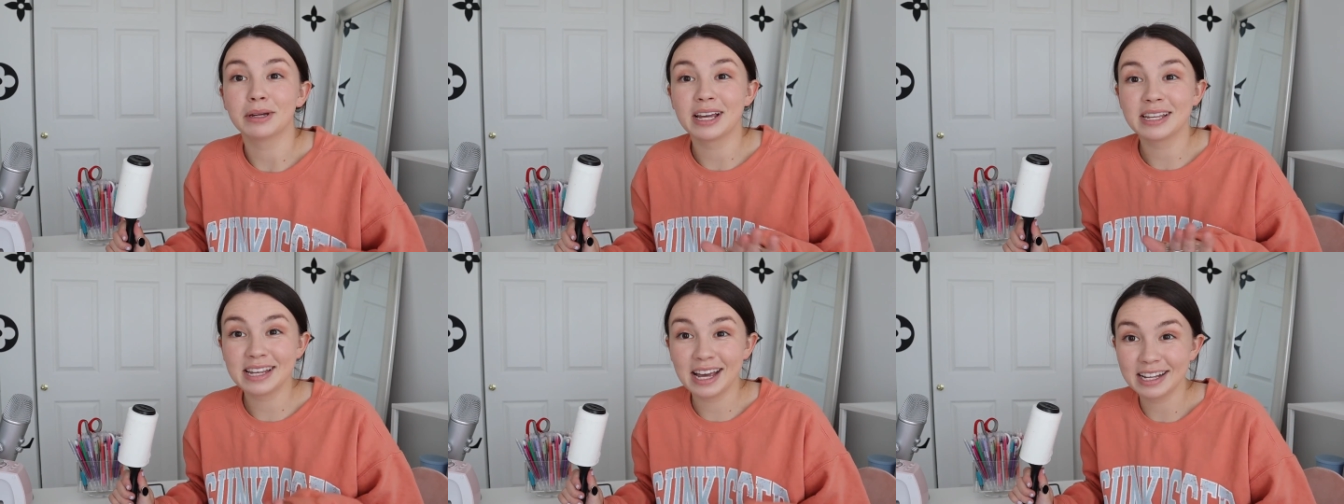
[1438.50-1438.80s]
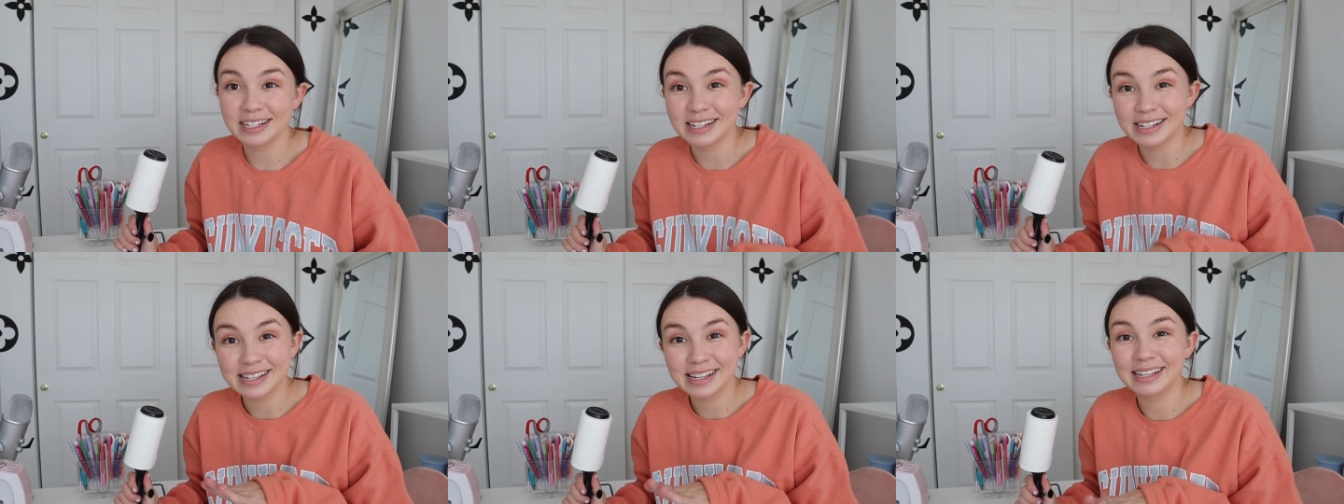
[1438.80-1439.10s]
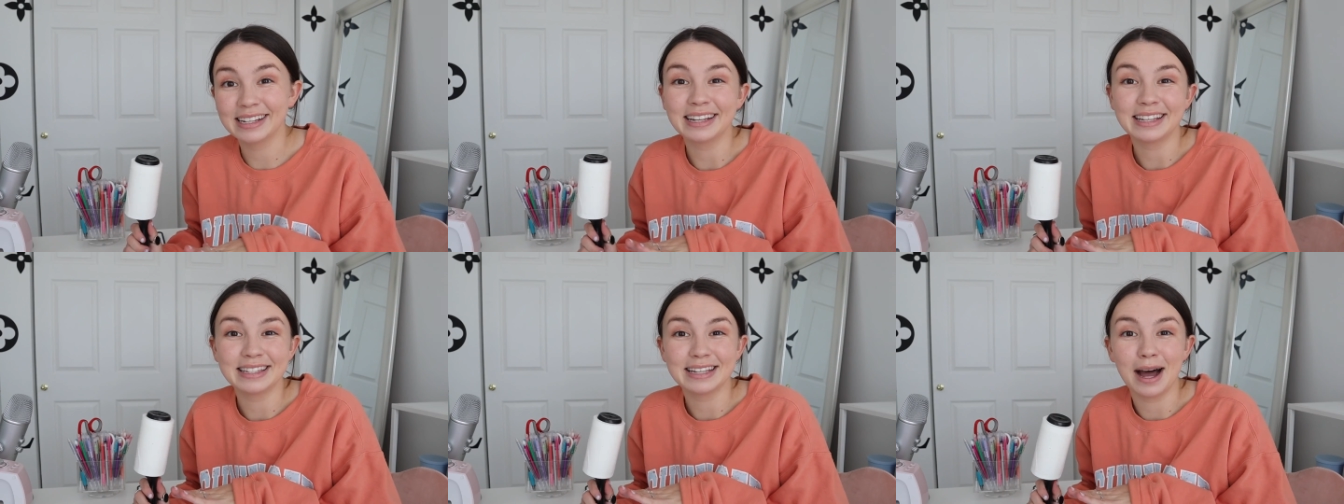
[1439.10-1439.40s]
because I just
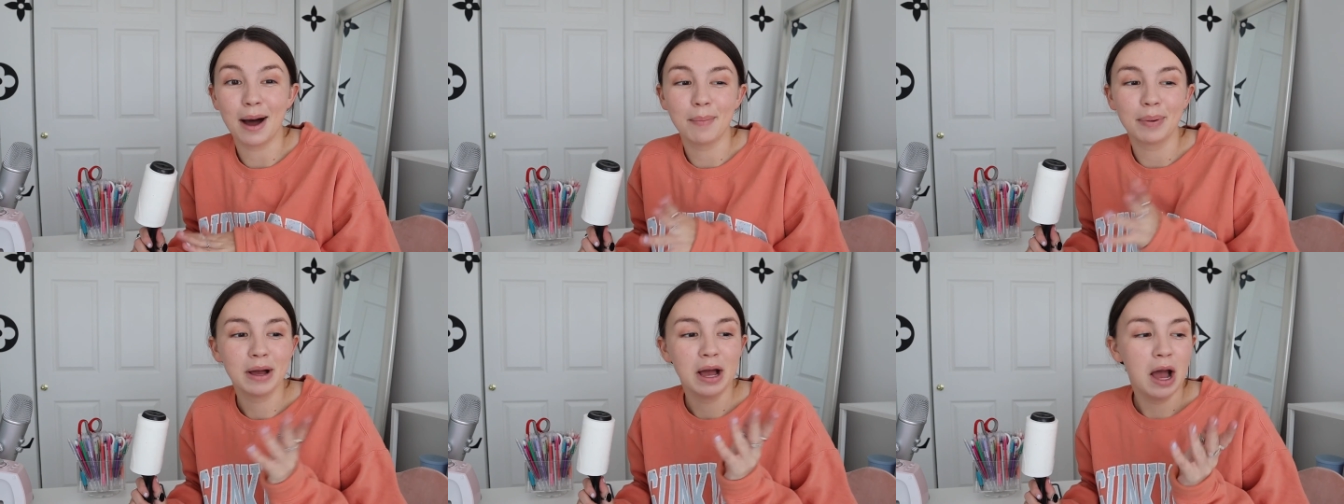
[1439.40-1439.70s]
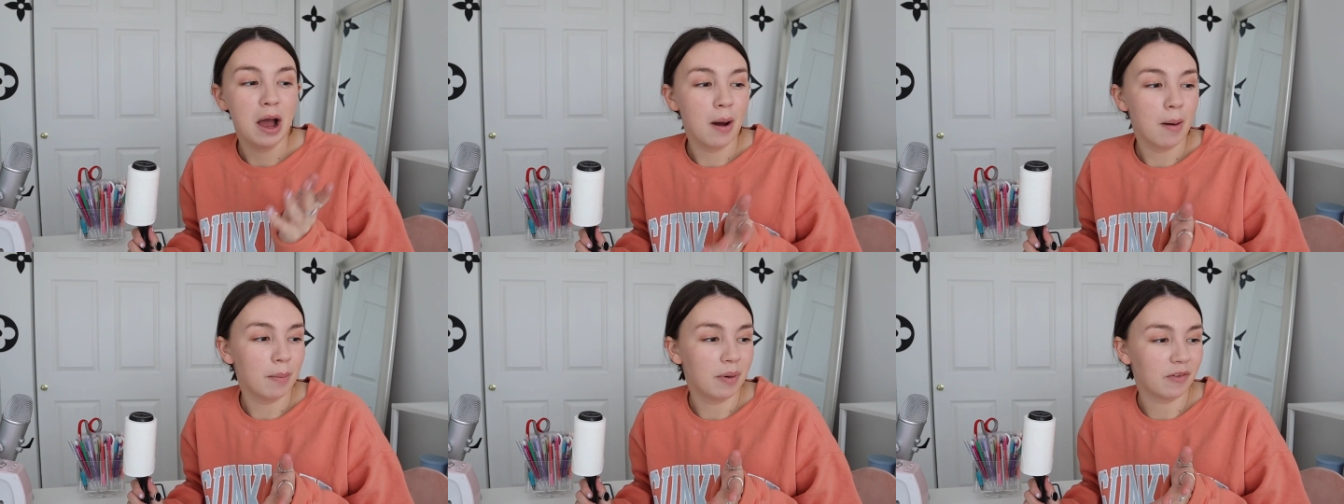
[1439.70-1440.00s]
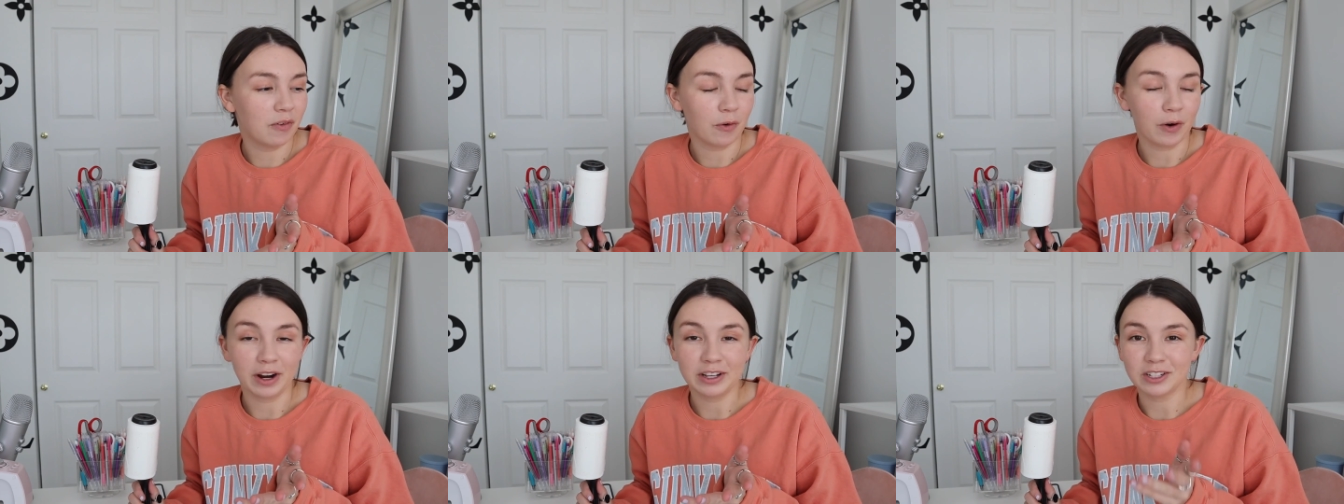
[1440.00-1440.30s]
cleaned up
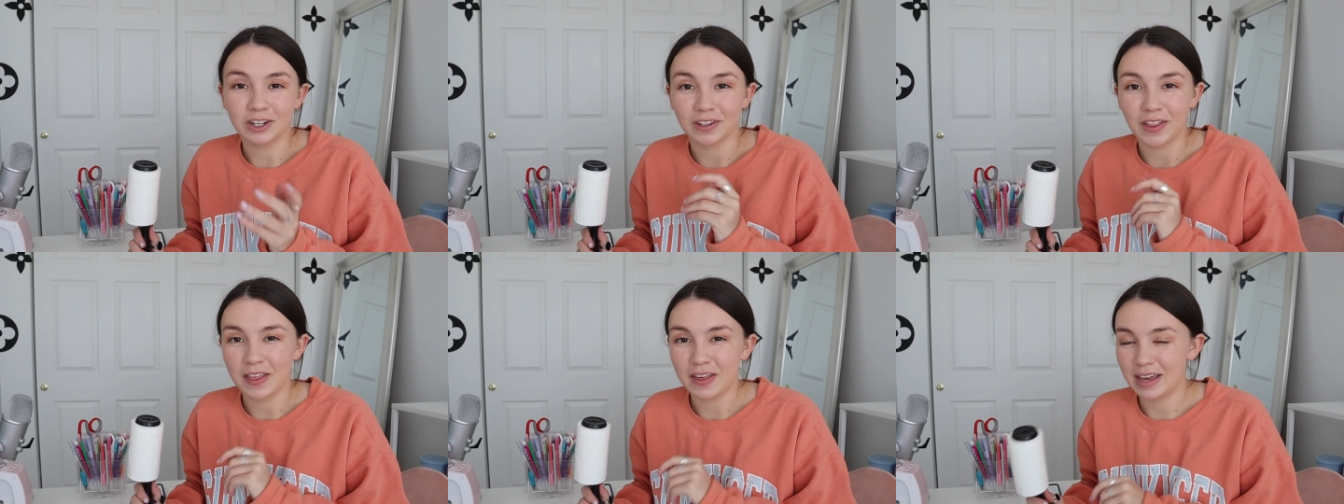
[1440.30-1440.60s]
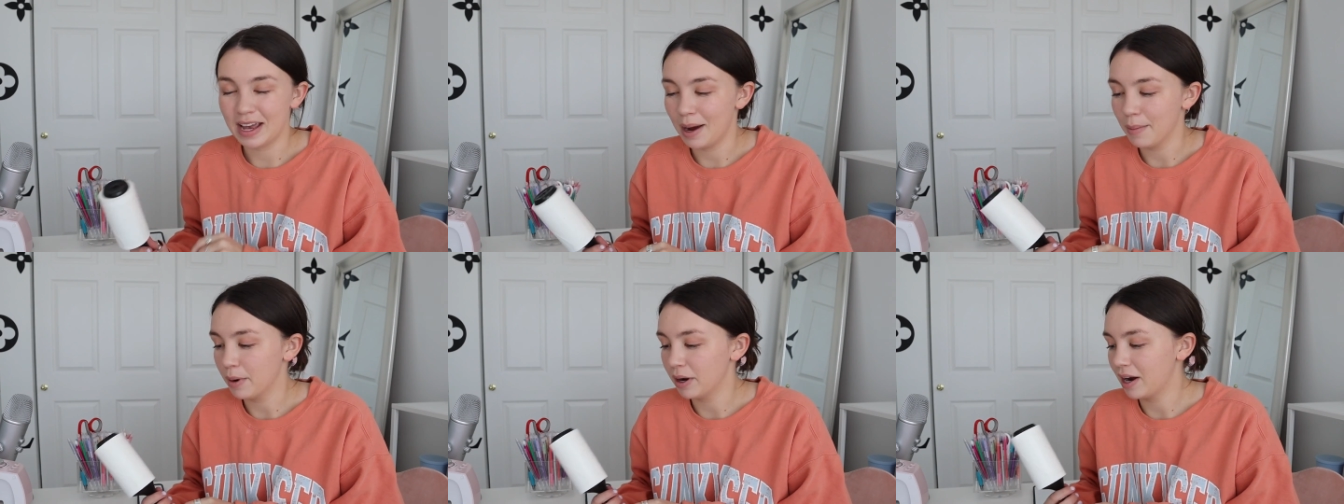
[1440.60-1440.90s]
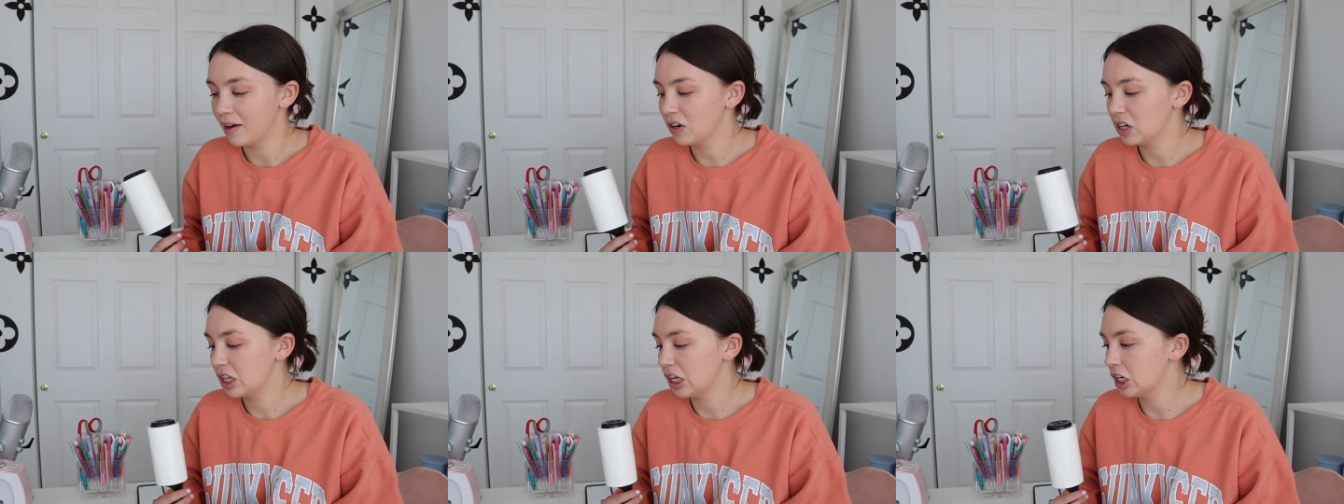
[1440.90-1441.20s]
before I turned on the camera
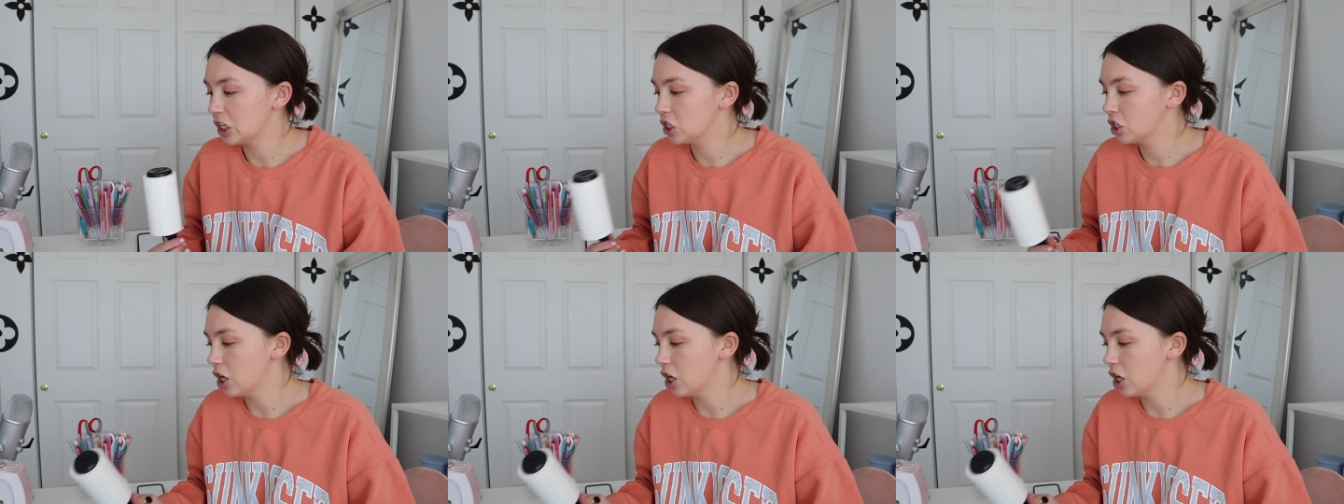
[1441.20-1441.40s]
and everything.